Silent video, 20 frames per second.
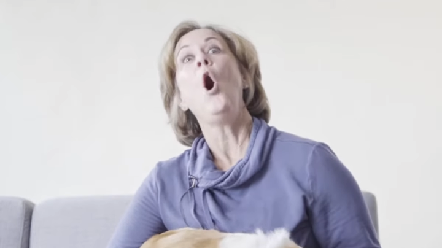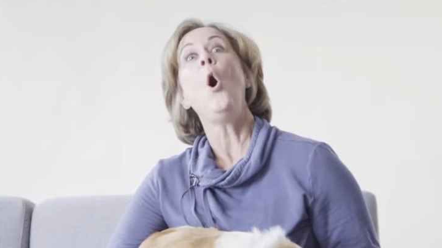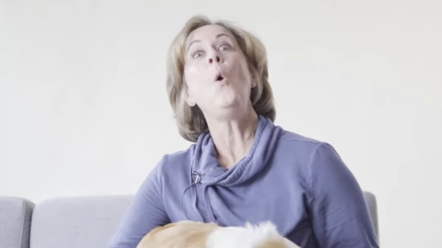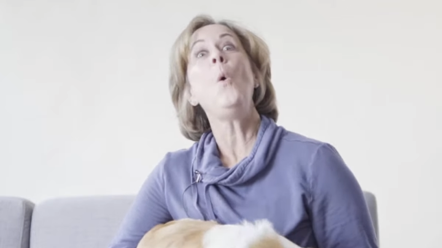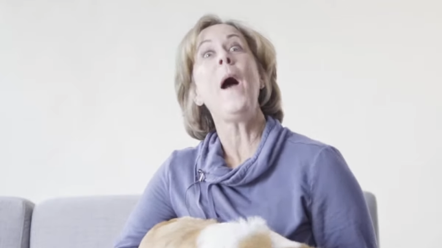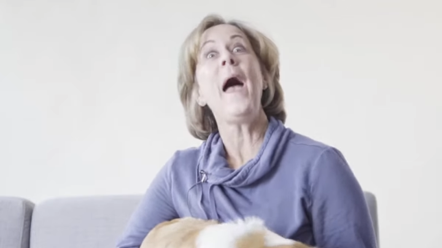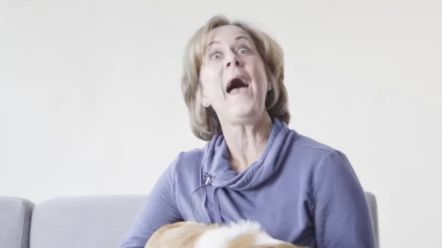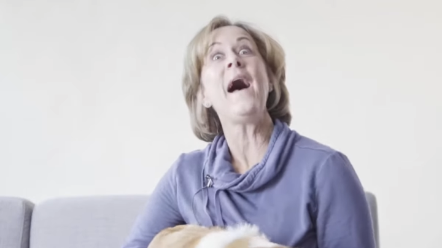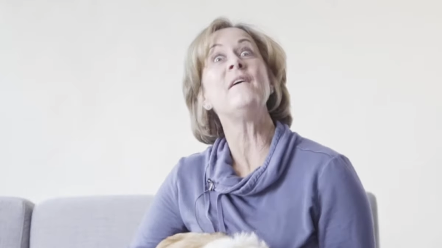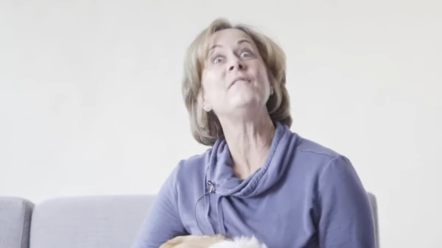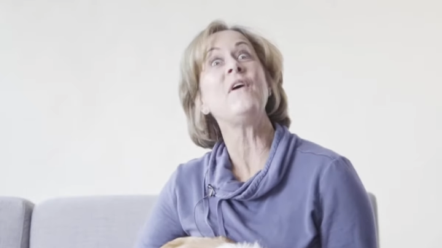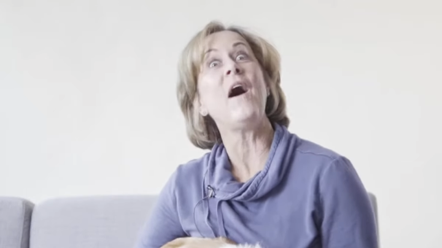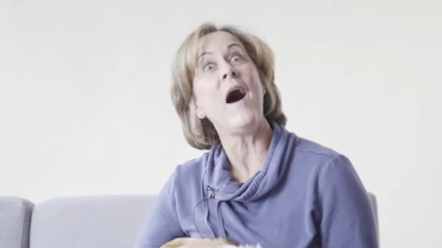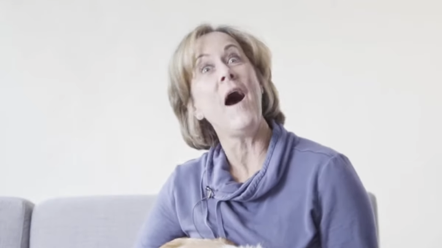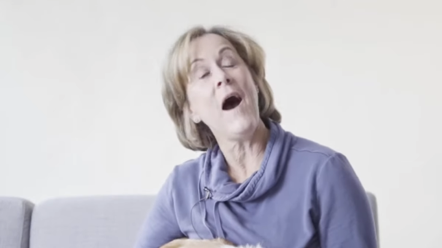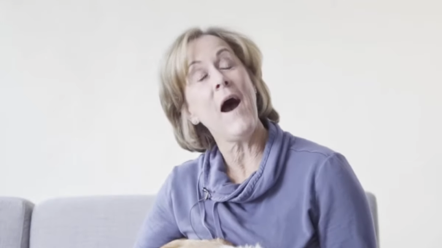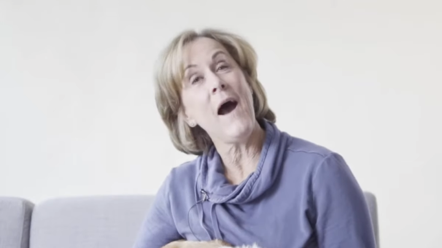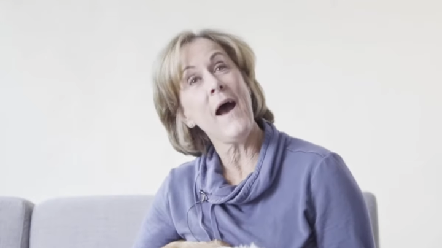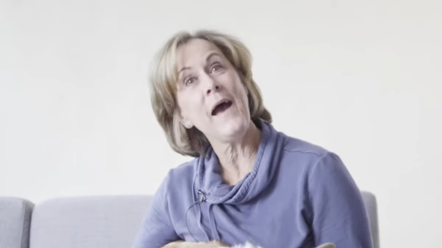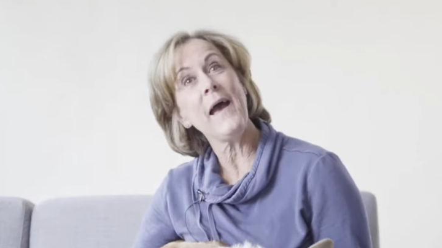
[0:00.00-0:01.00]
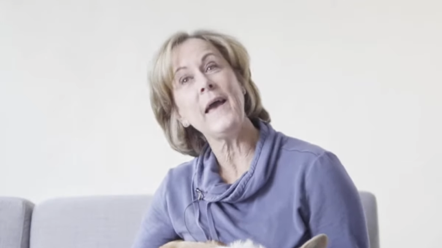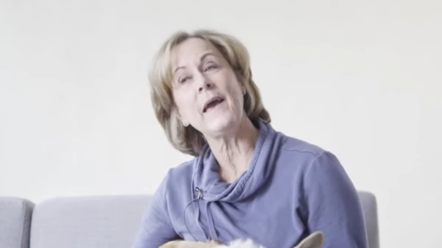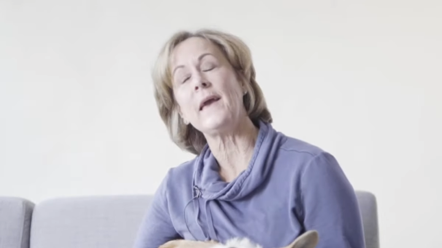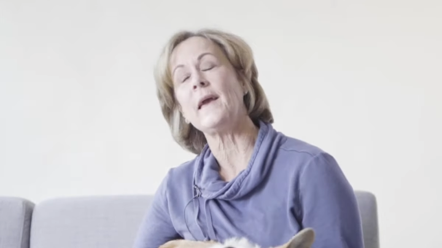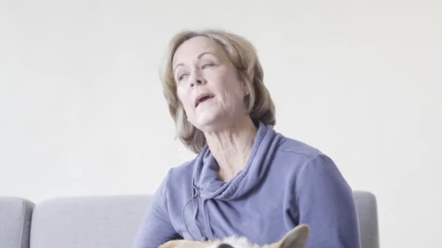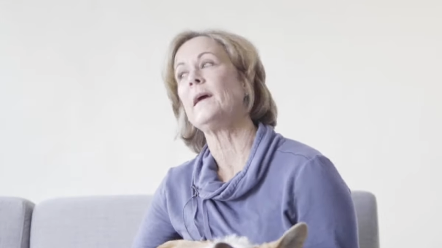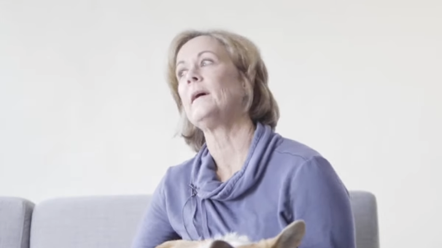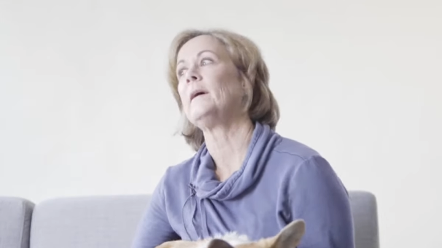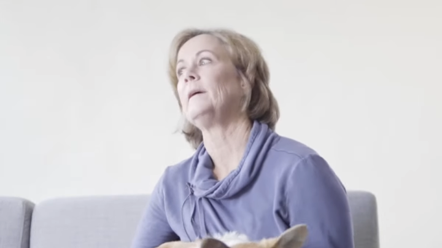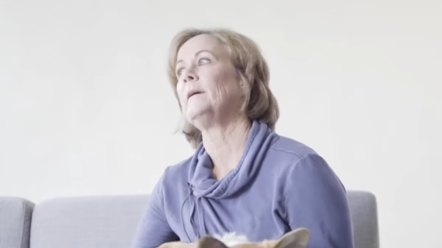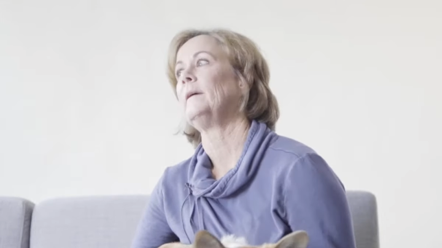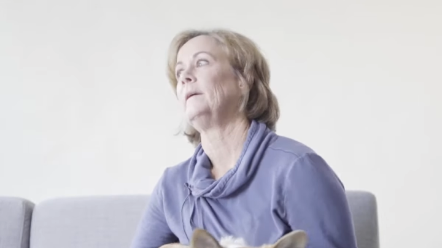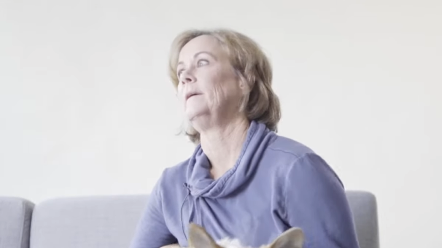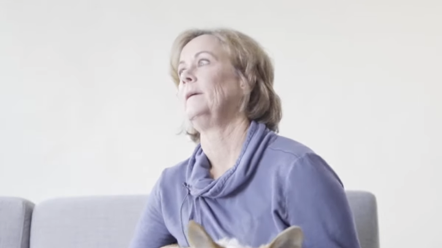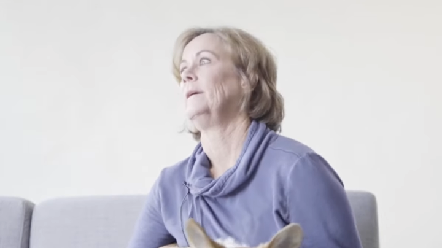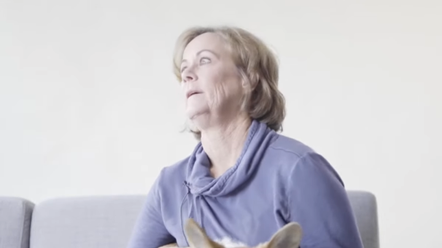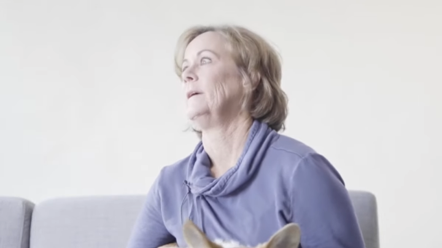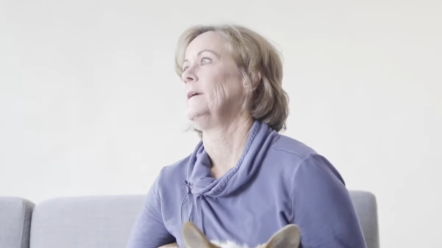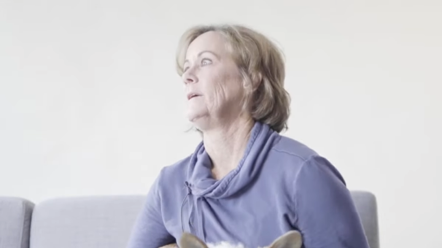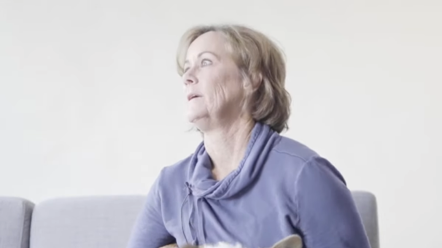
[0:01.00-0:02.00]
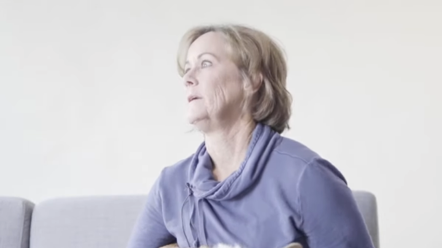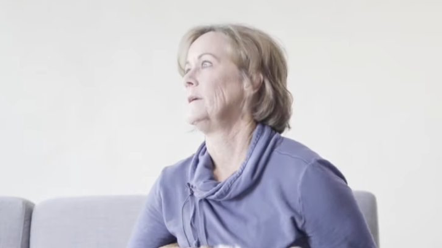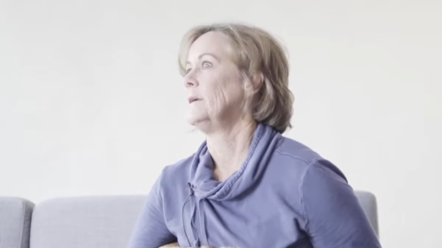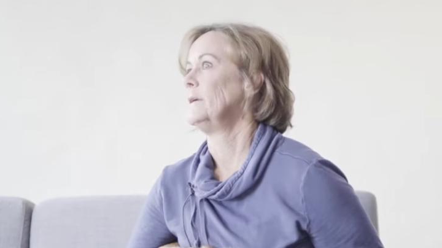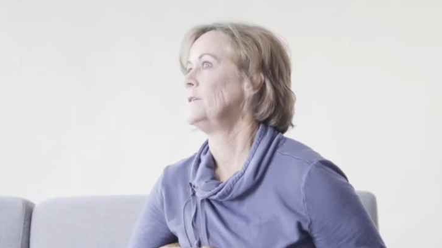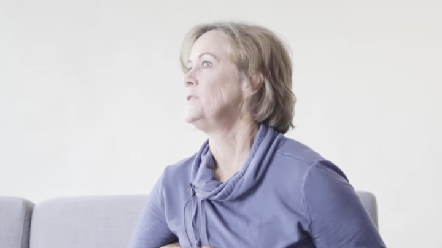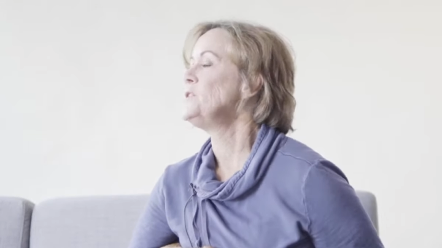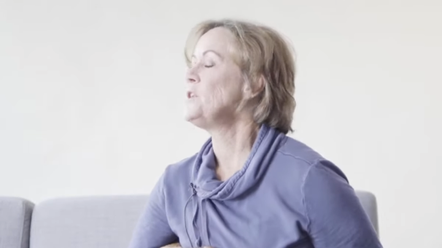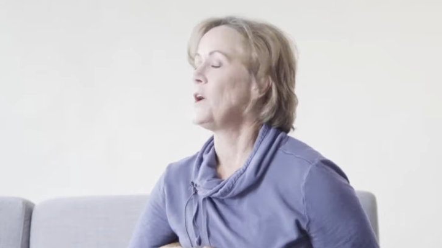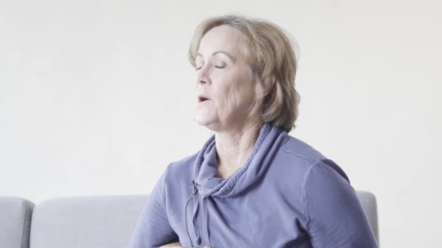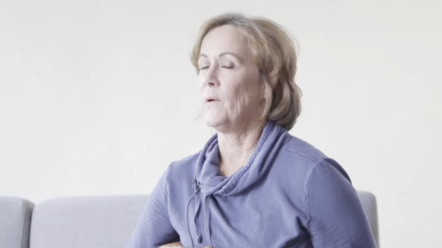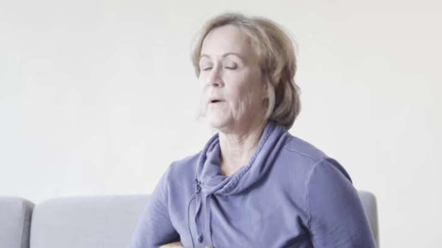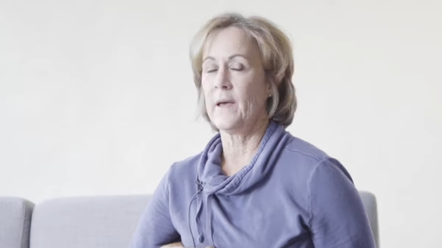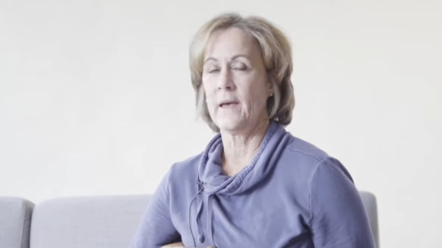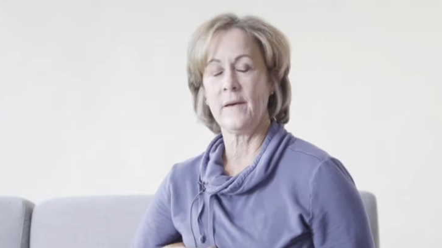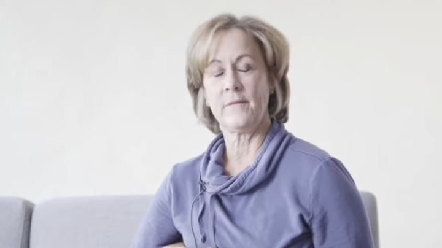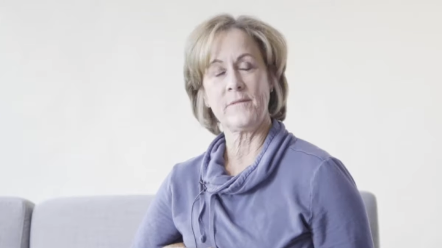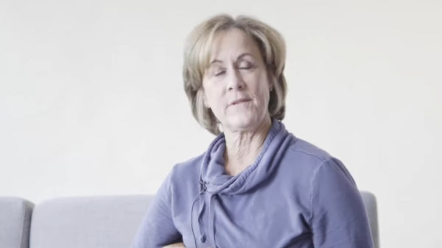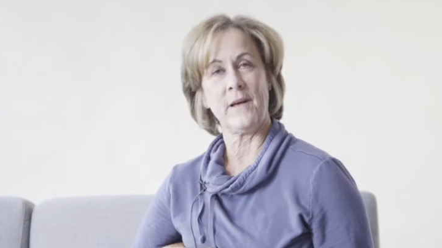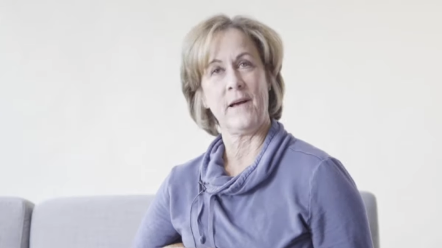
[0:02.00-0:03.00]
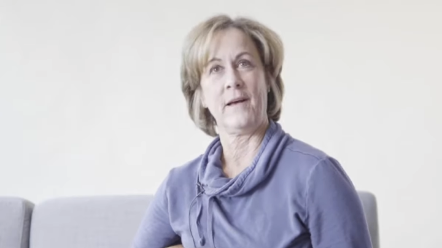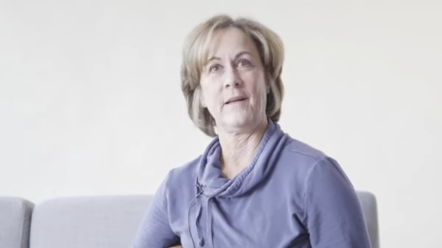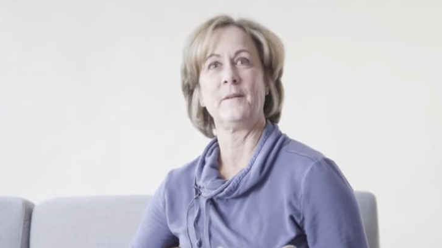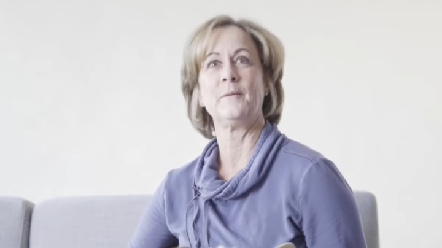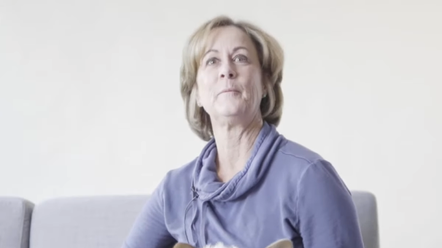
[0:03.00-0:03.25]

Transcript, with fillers: Oh, have I? Mm -hmm. No, I have not.